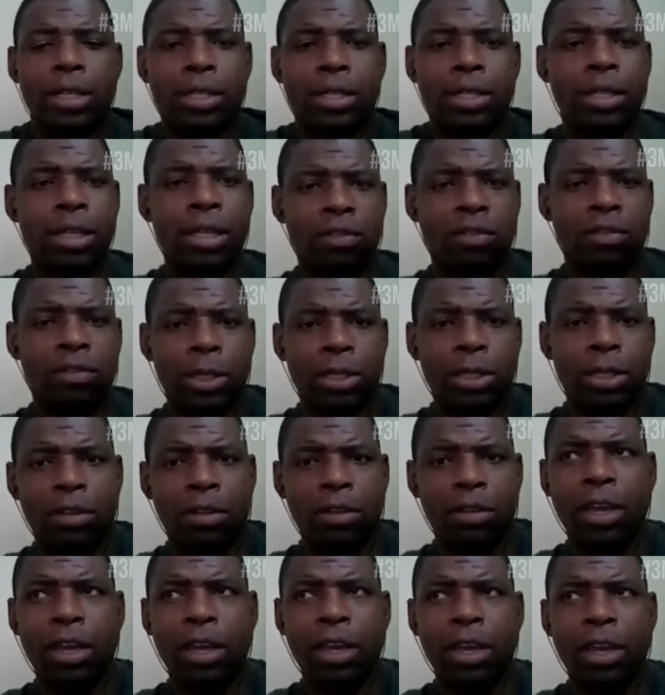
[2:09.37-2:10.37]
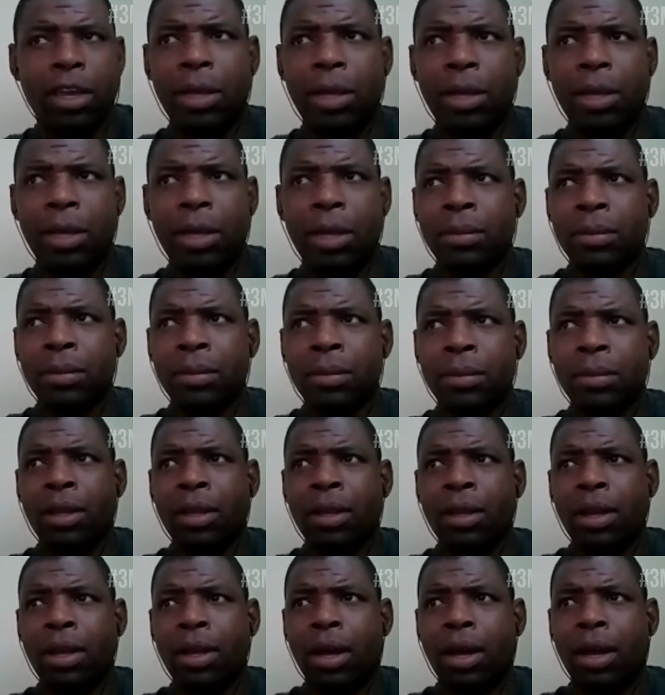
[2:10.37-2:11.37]
format of the game.
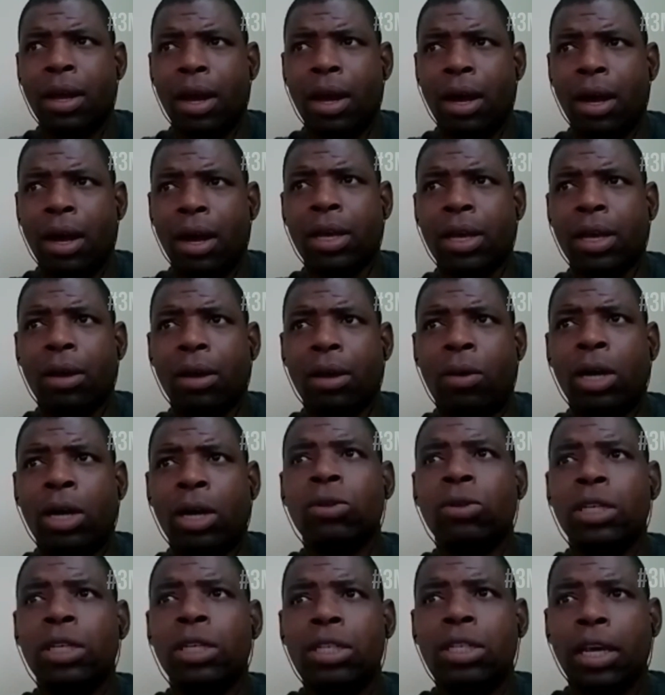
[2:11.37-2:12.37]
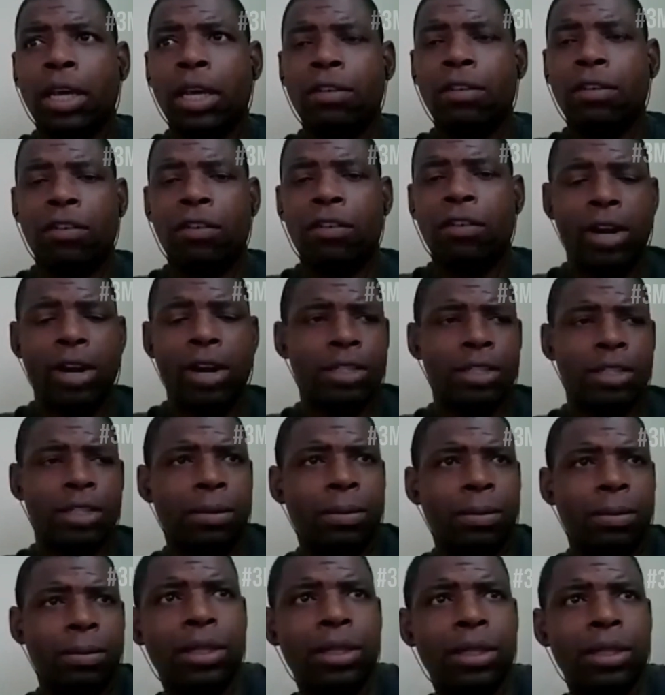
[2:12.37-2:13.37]
Okay, what would it take for us to
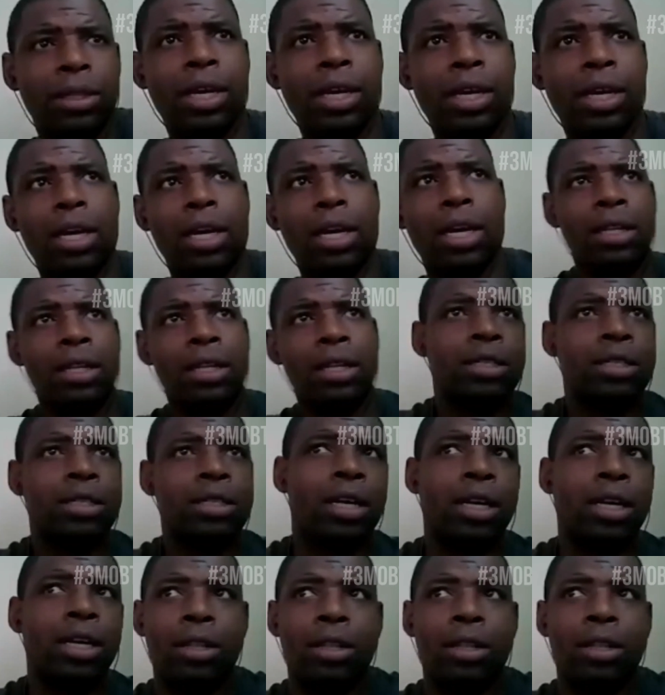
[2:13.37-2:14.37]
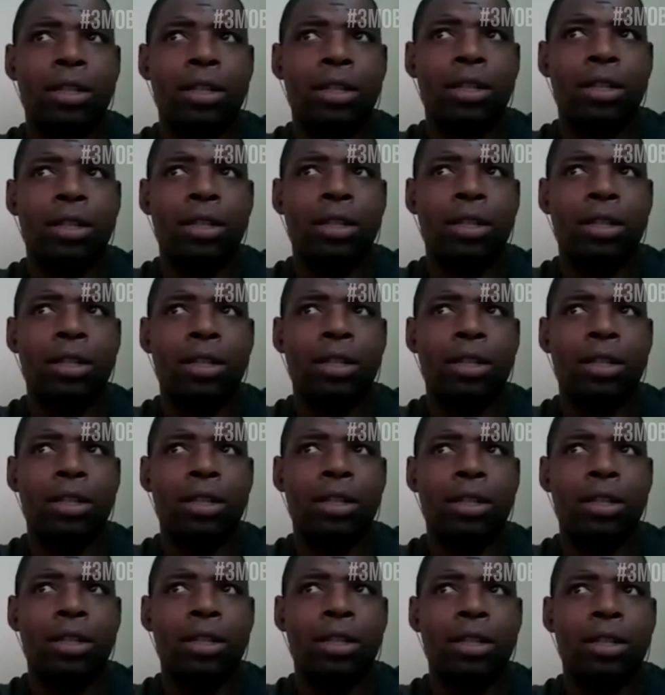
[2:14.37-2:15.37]
win this
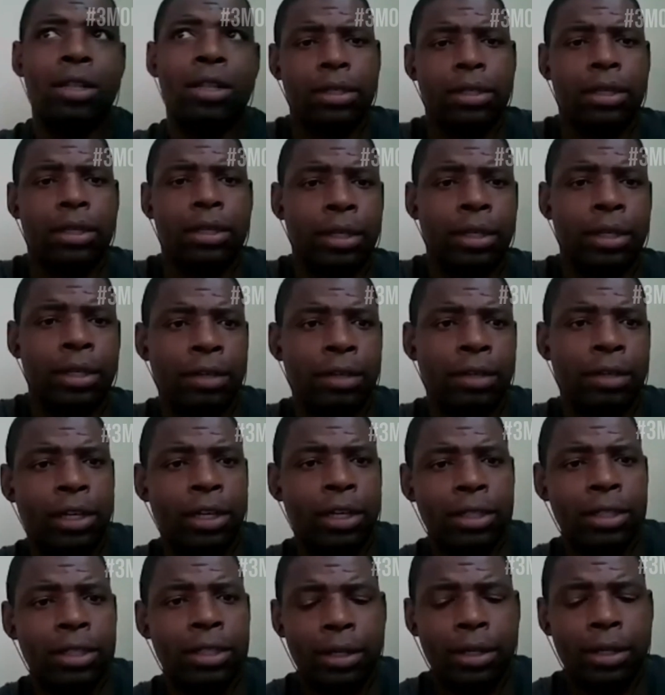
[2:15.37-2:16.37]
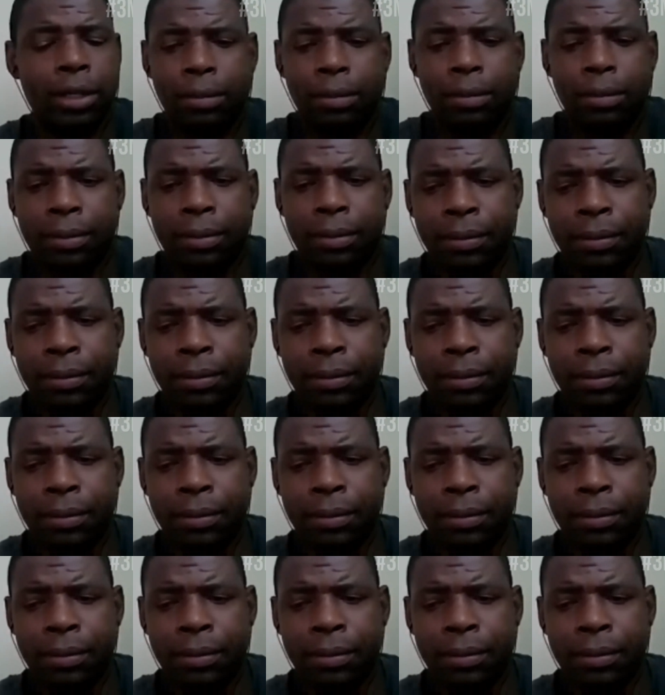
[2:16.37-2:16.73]
T20 series against Afghanistan?